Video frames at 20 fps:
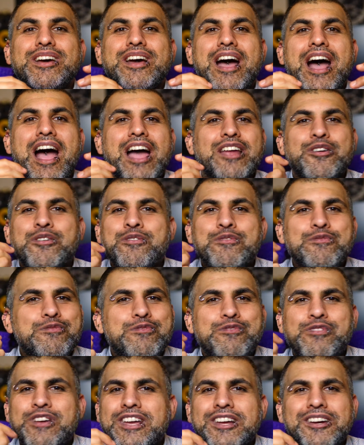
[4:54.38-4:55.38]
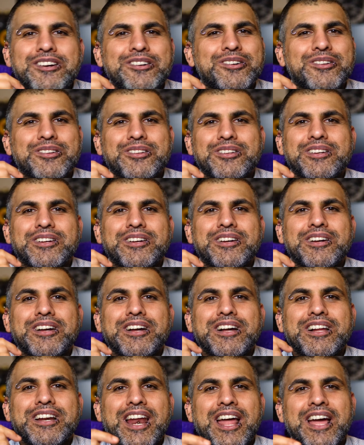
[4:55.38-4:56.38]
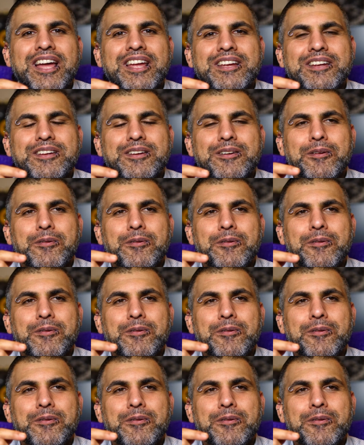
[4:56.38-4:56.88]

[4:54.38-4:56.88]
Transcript: I don't feel like